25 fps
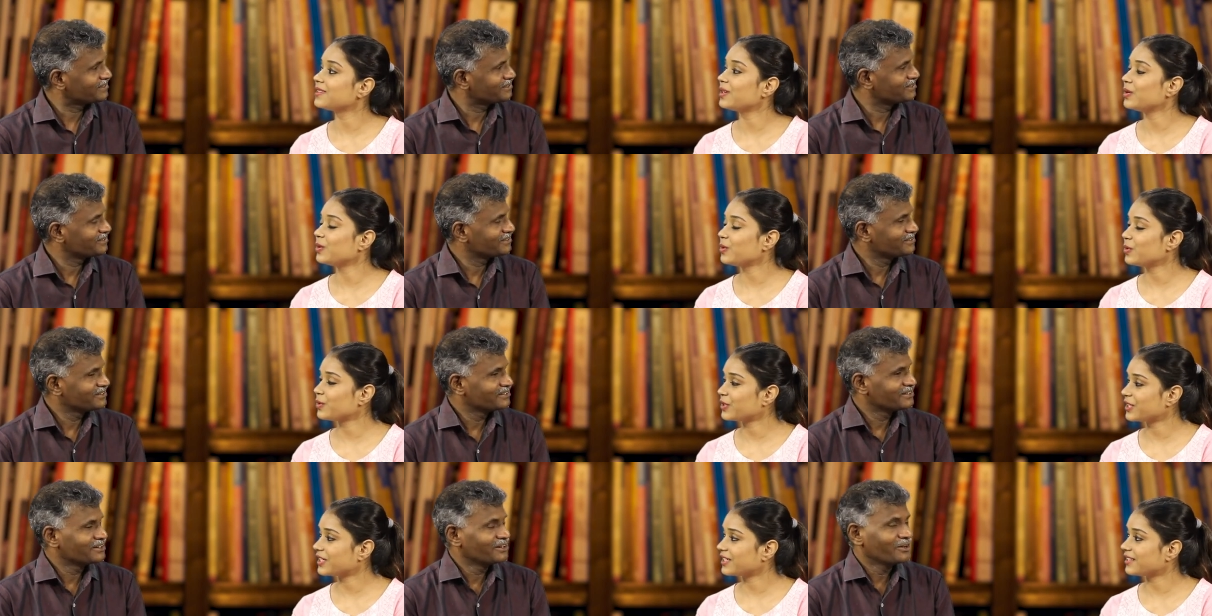
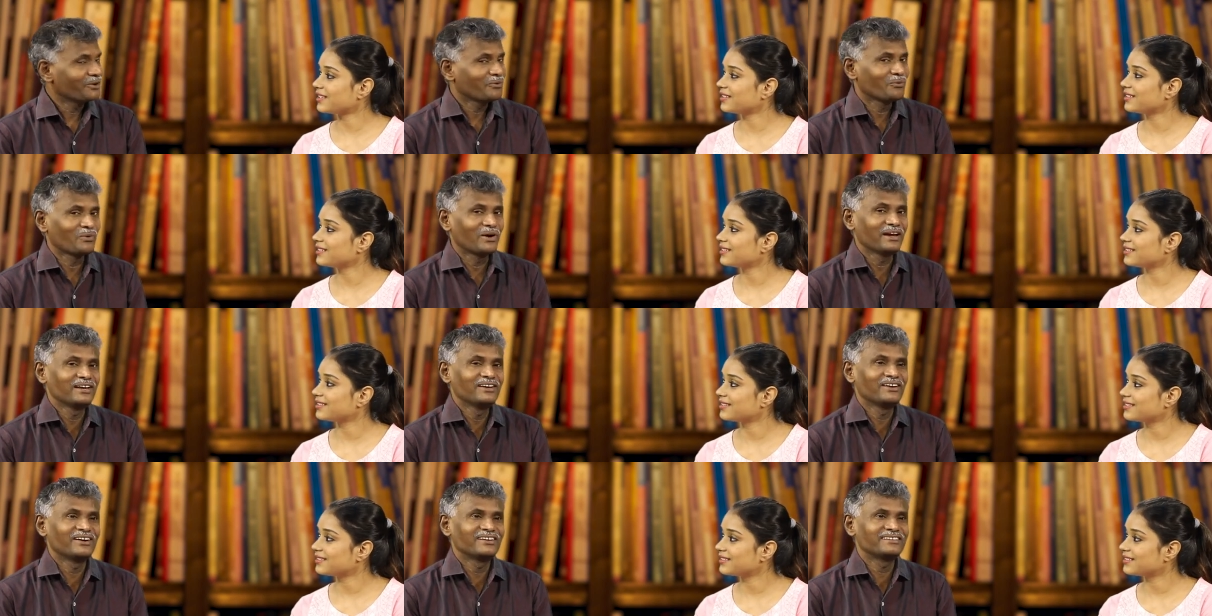Speaker 1: Okay.
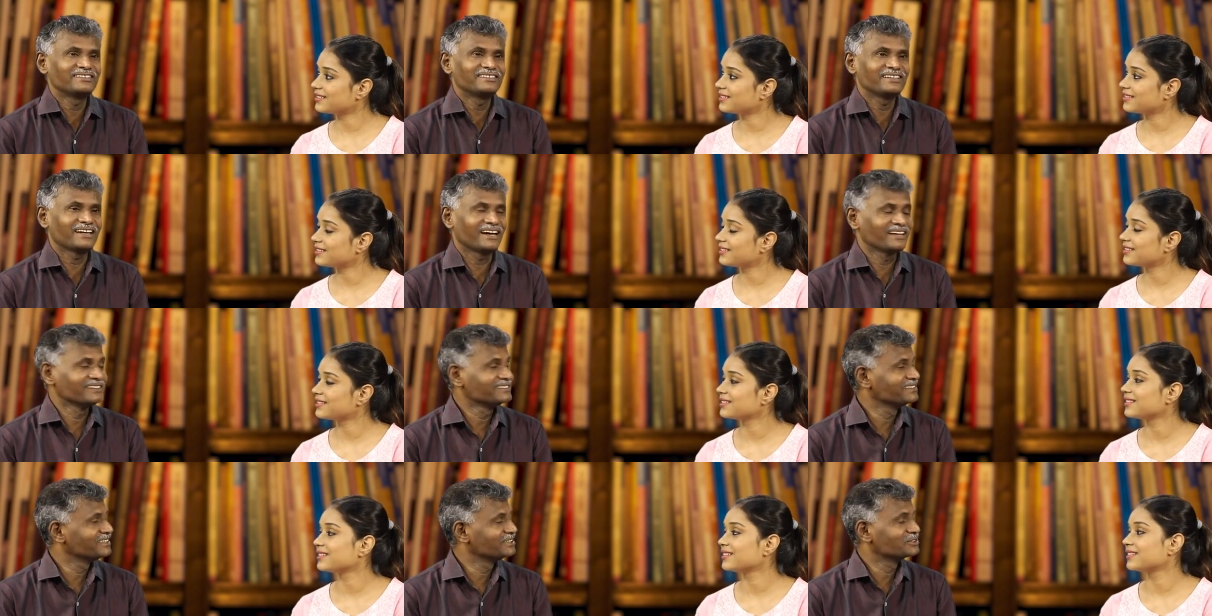Why not
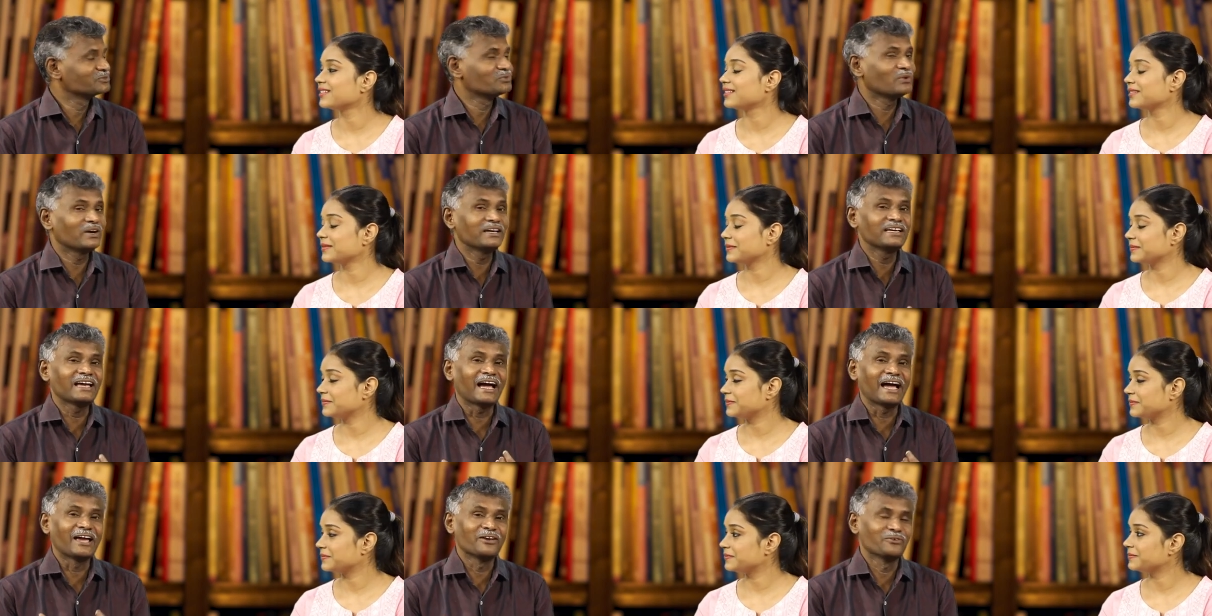others?
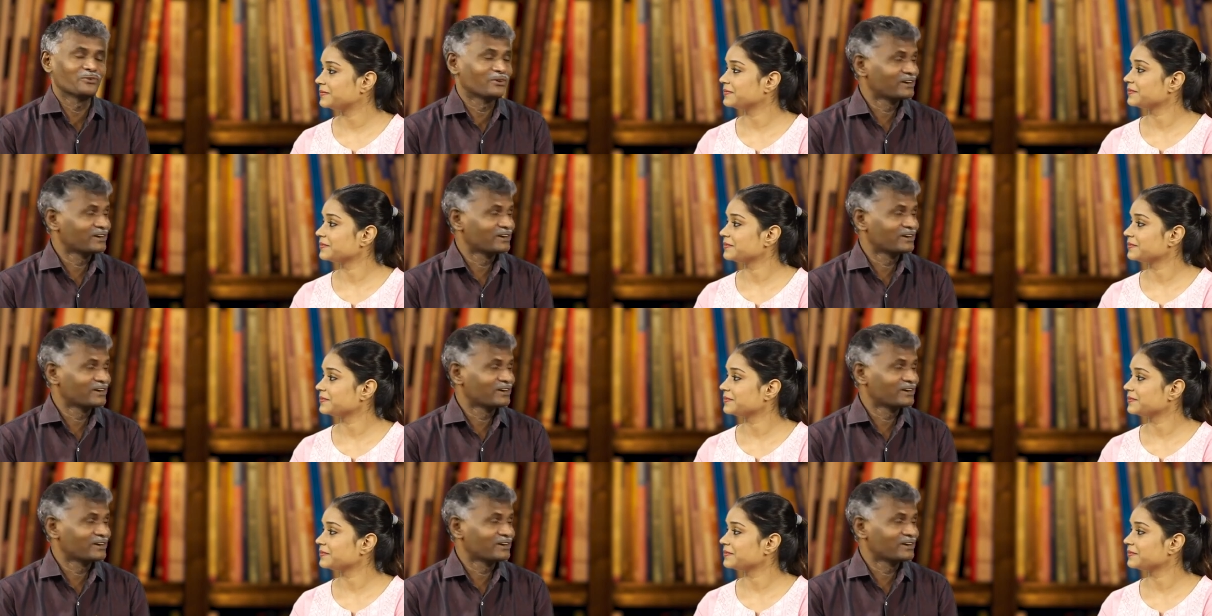Why I